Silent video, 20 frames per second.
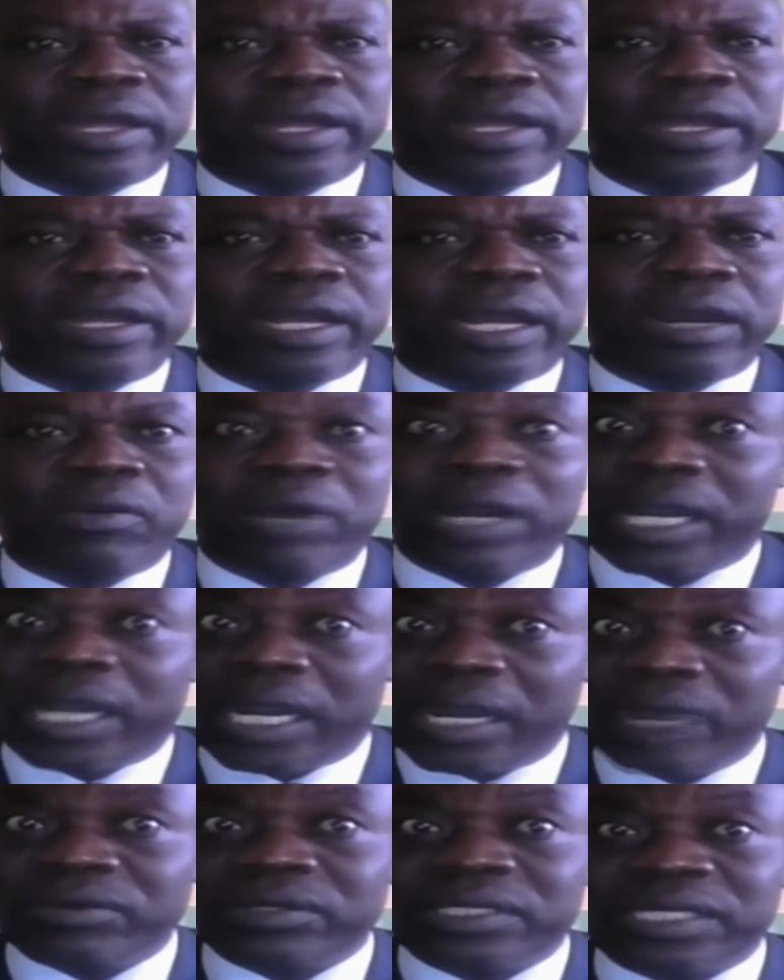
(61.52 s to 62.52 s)
uh, our
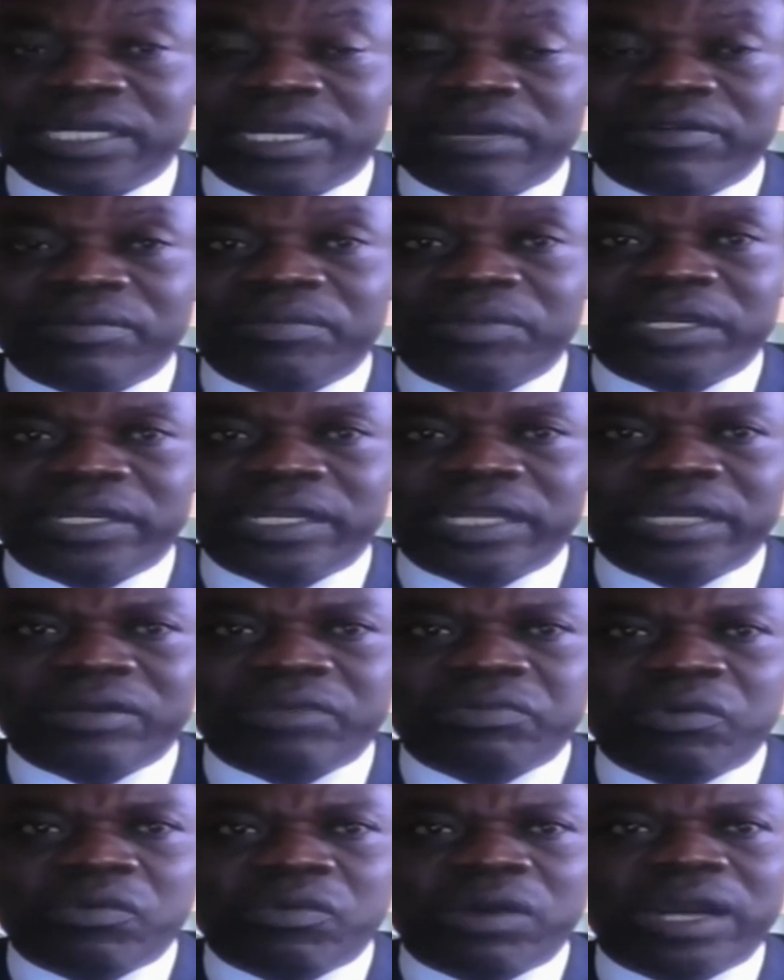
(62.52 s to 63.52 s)
county government
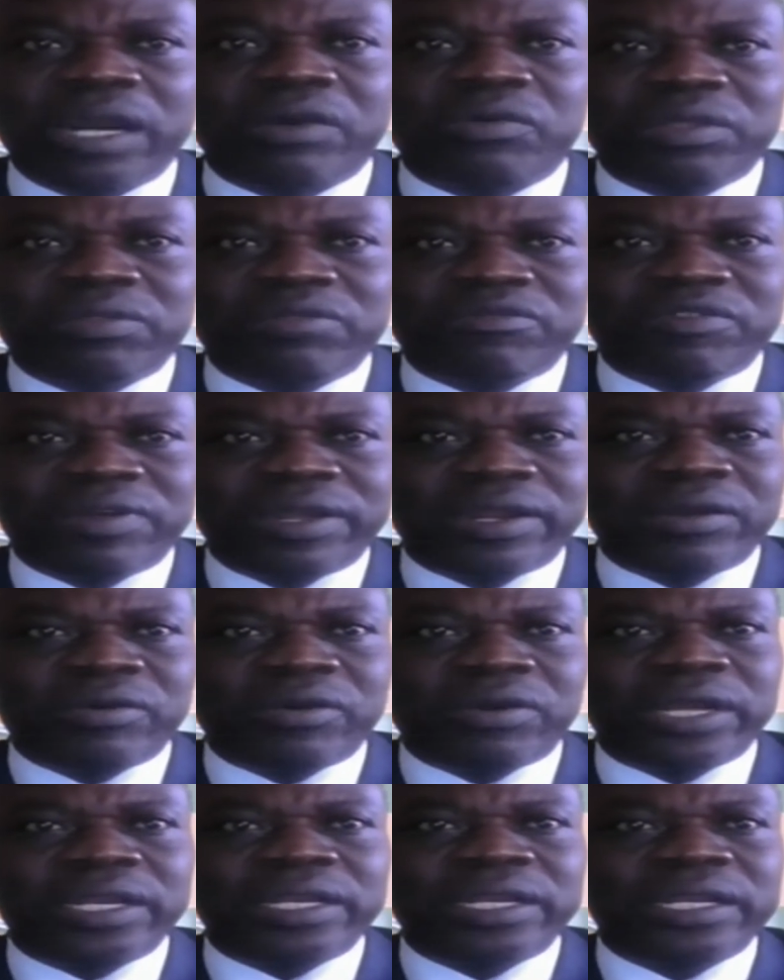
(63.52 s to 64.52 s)
that we work with very
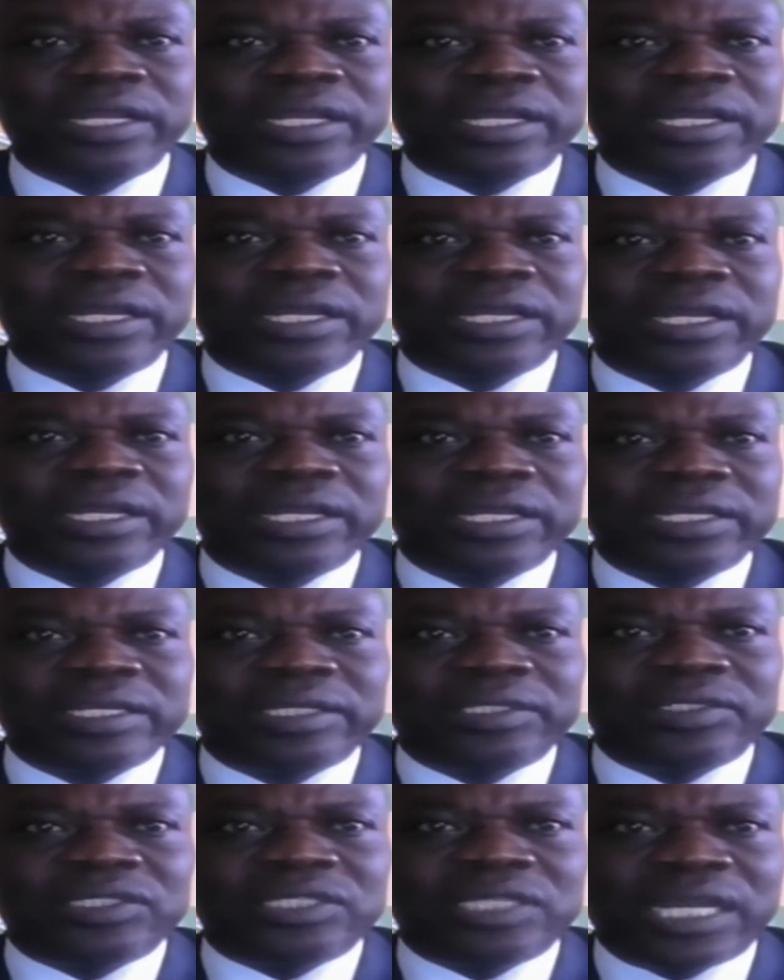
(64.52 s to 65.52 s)
well.
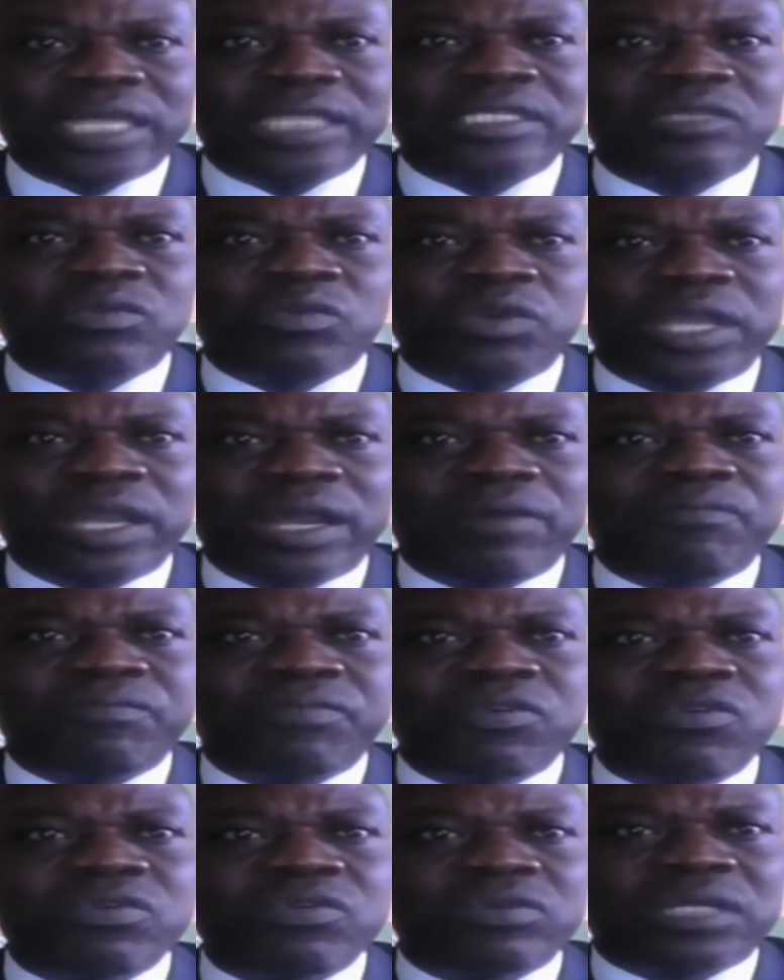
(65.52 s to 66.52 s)
Yes, we have
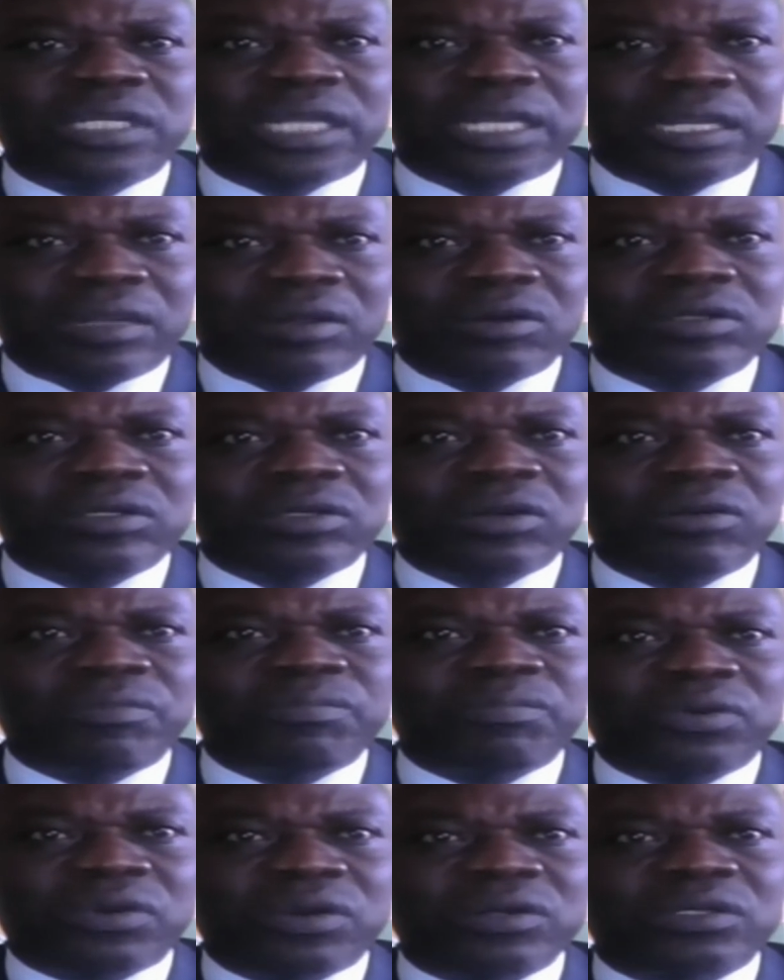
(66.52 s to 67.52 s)
put a lot of
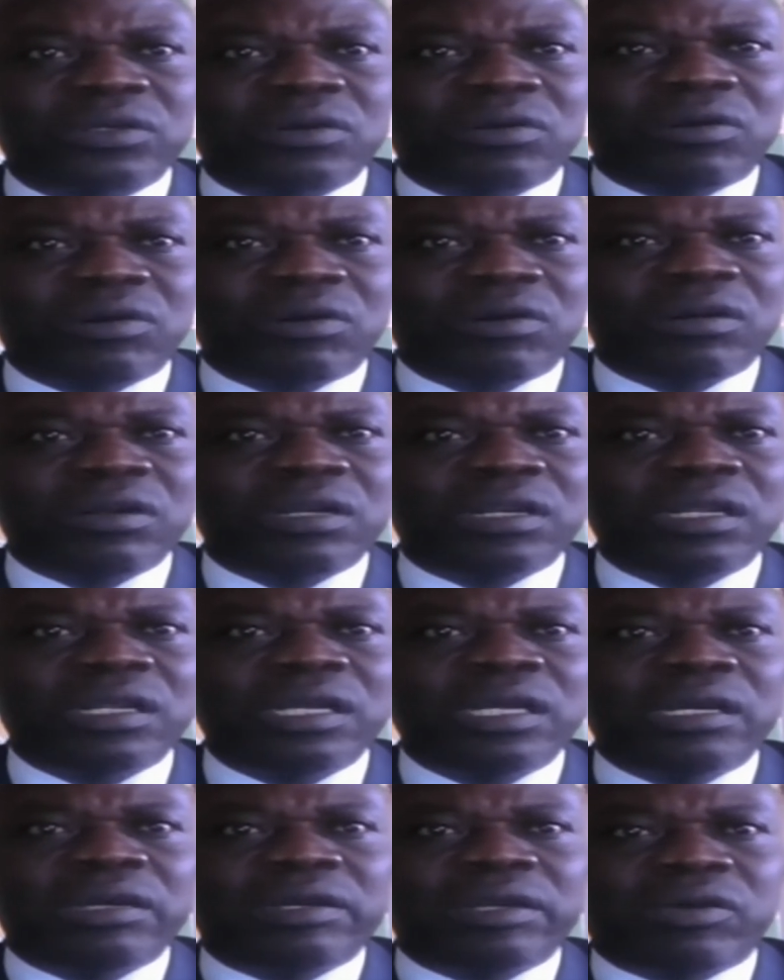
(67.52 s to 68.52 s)
protocol
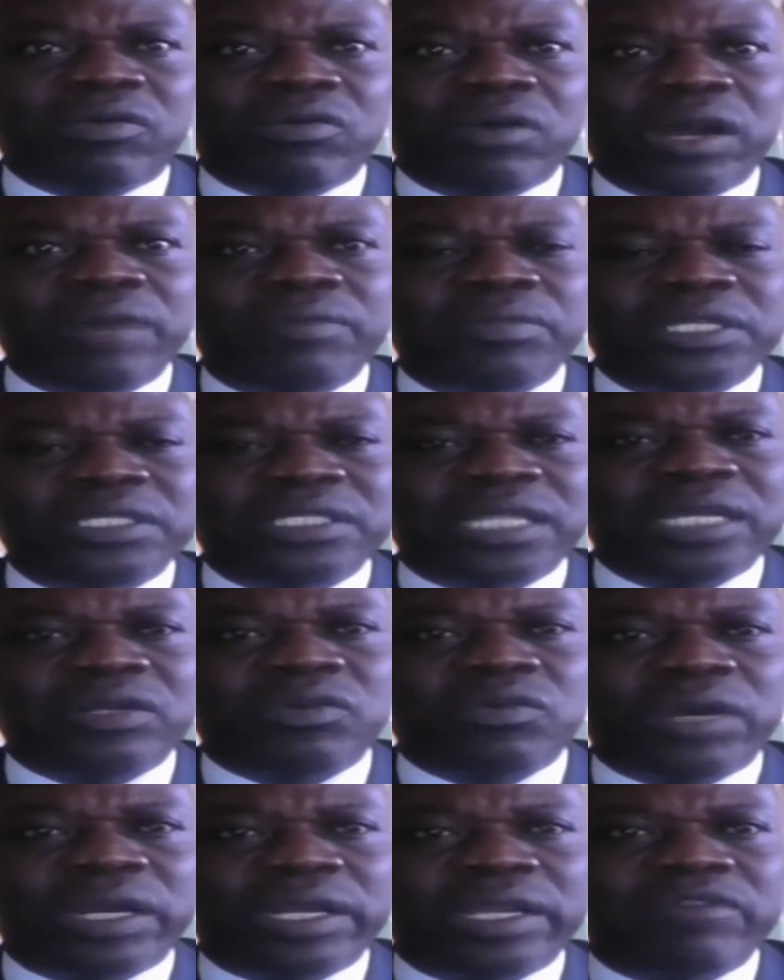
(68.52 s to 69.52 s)
requirements that
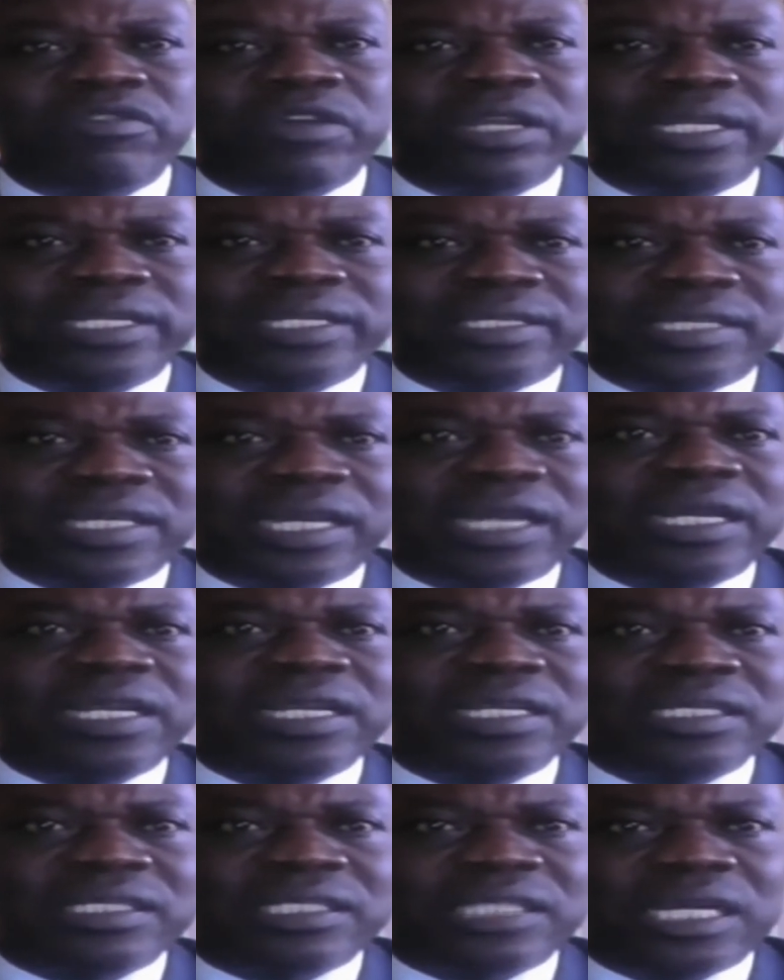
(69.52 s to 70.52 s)
were given, the
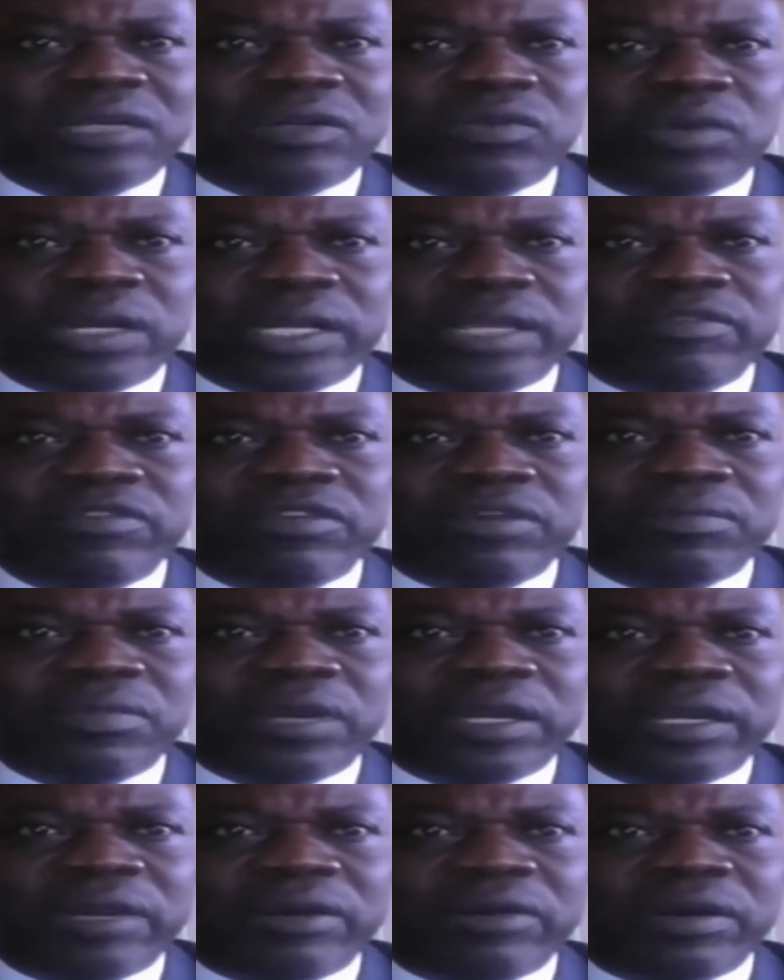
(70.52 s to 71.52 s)
checklist that were given
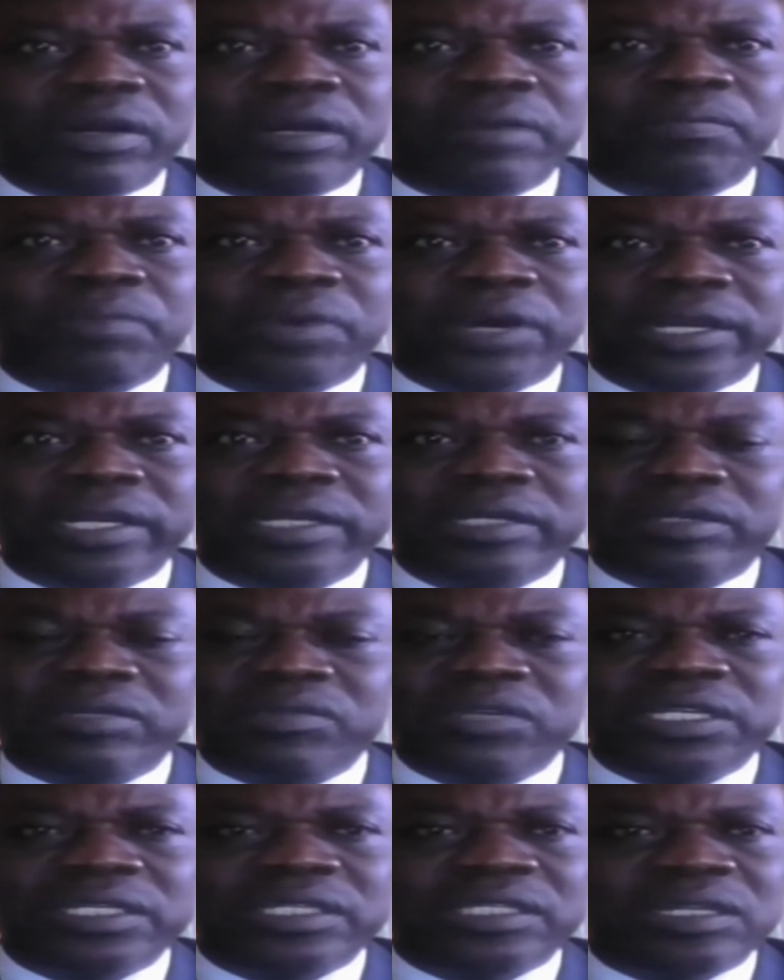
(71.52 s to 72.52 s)
by our parent
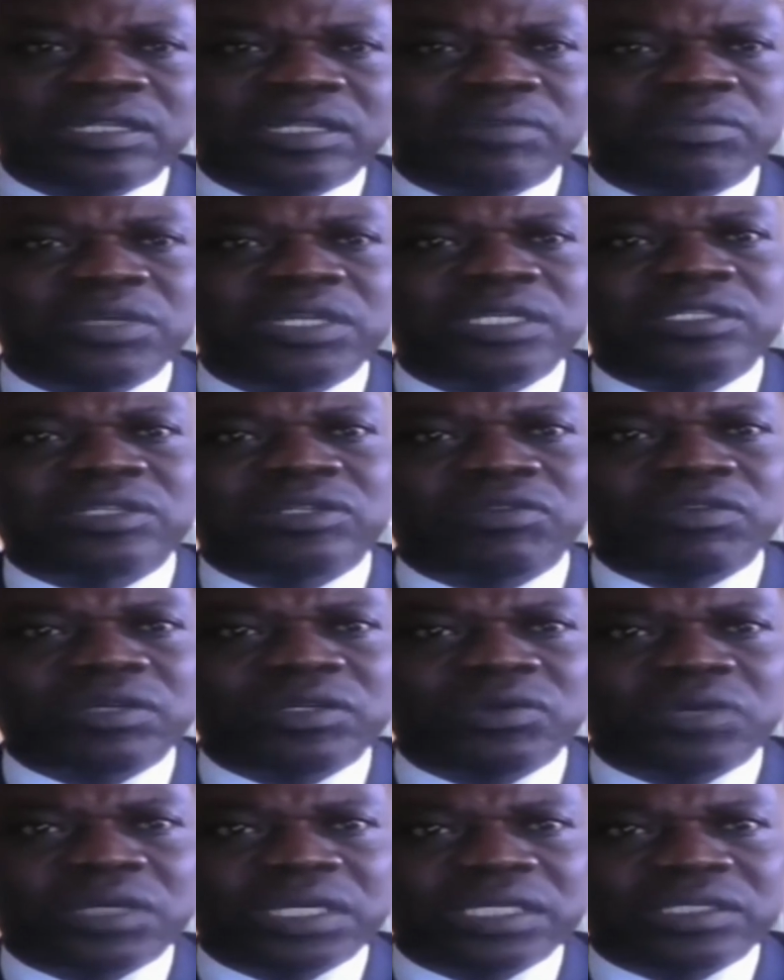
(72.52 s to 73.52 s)
ministry, the Ministry of
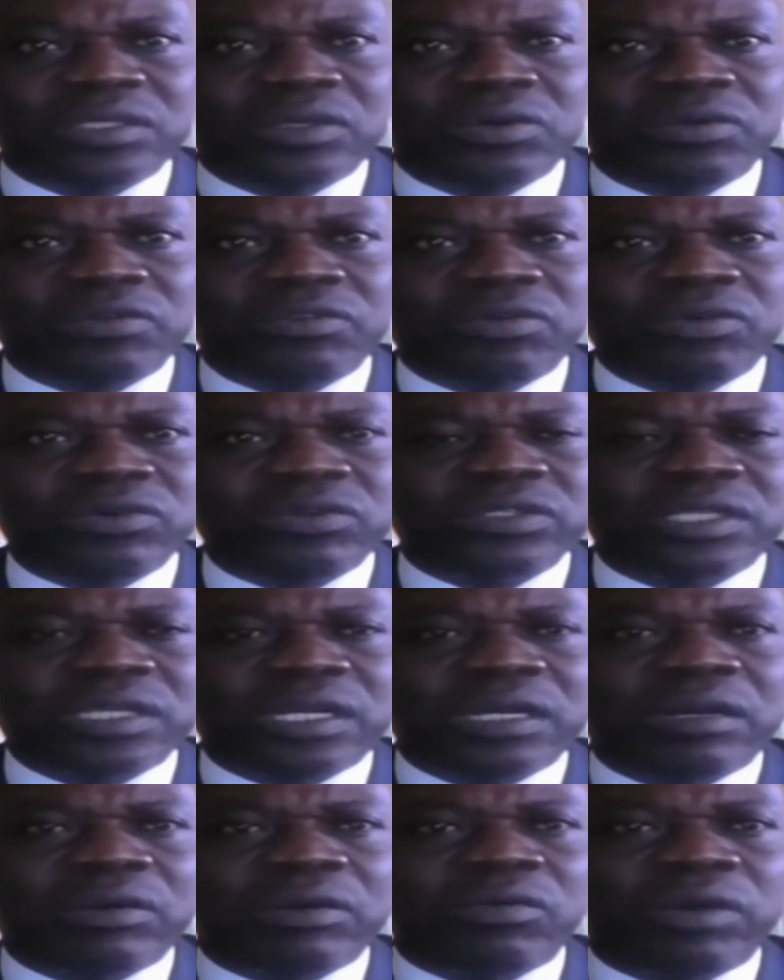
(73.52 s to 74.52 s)
Education, of course,
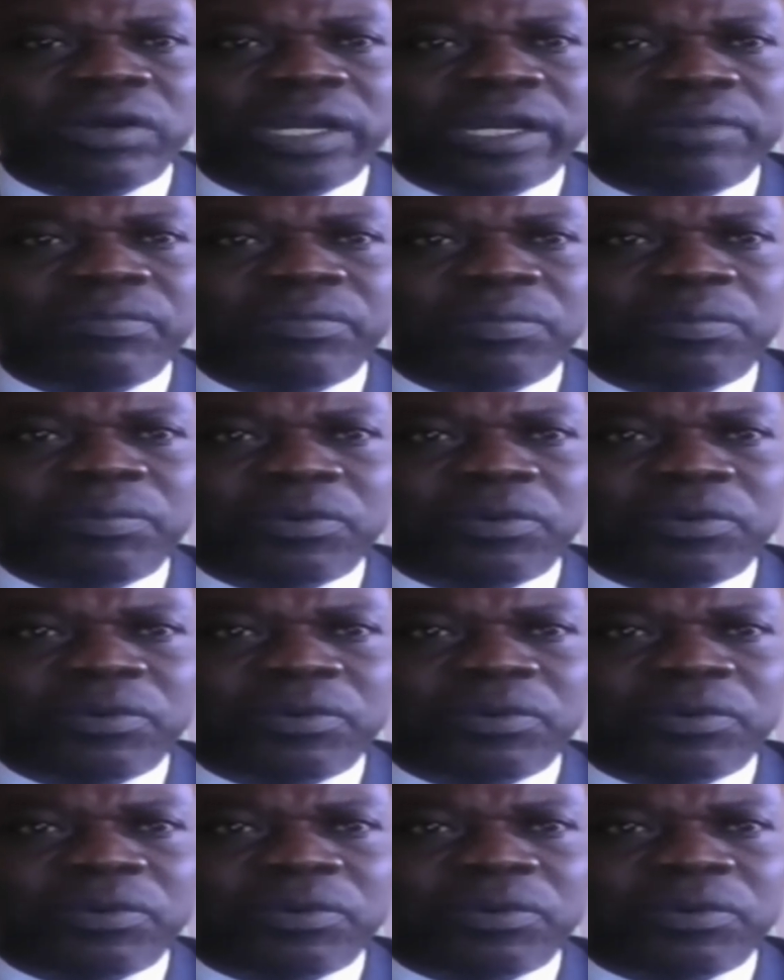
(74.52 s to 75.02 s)
uh, where